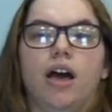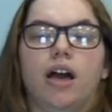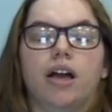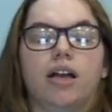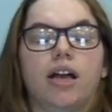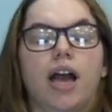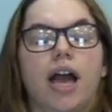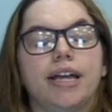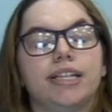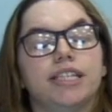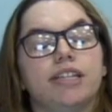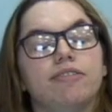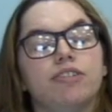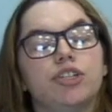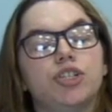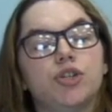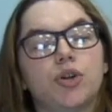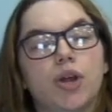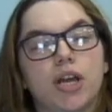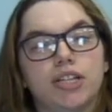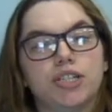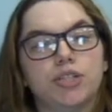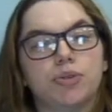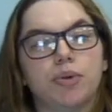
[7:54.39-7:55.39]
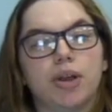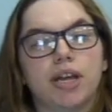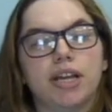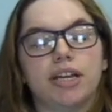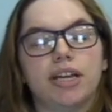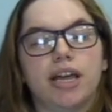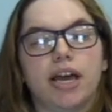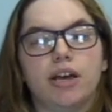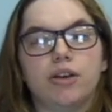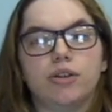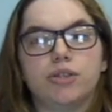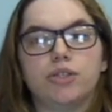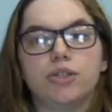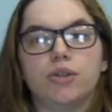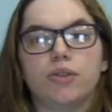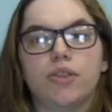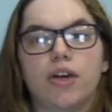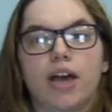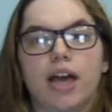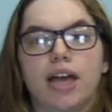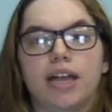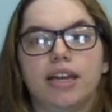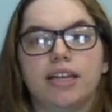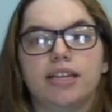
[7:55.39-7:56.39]
kind of a trend right now. So
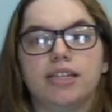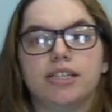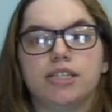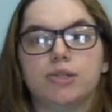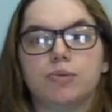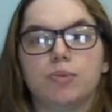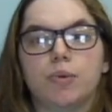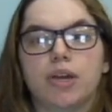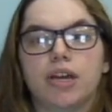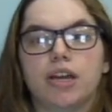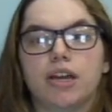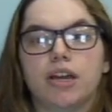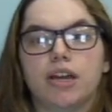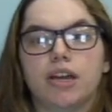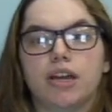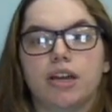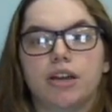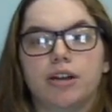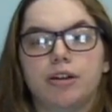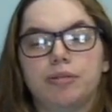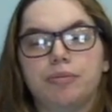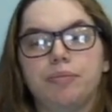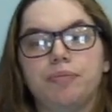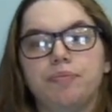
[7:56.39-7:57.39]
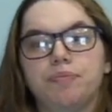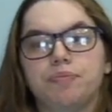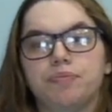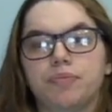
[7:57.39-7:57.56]
that is where